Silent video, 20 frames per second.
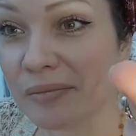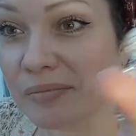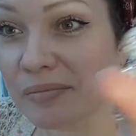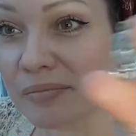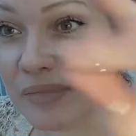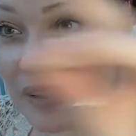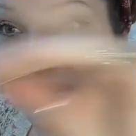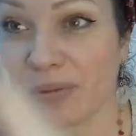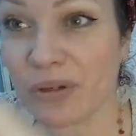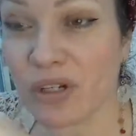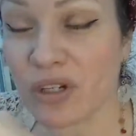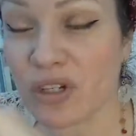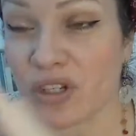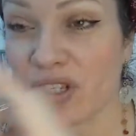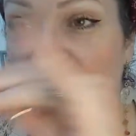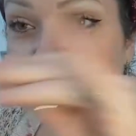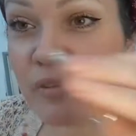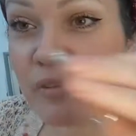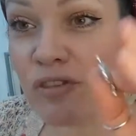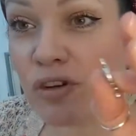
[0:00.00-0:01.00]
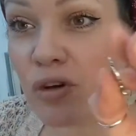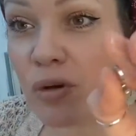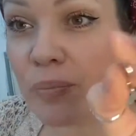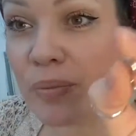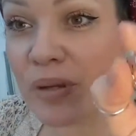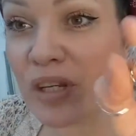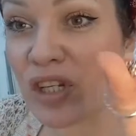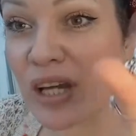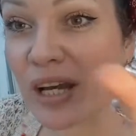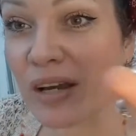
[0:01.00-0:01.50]
Like we just said before, be
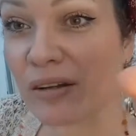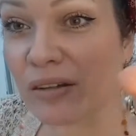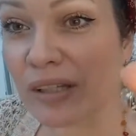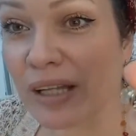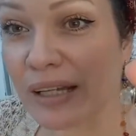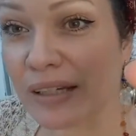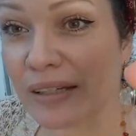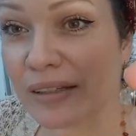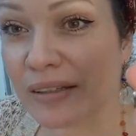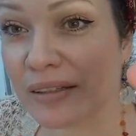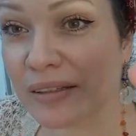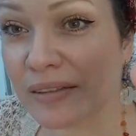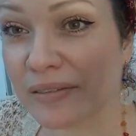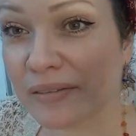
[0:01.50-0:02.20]
childlike.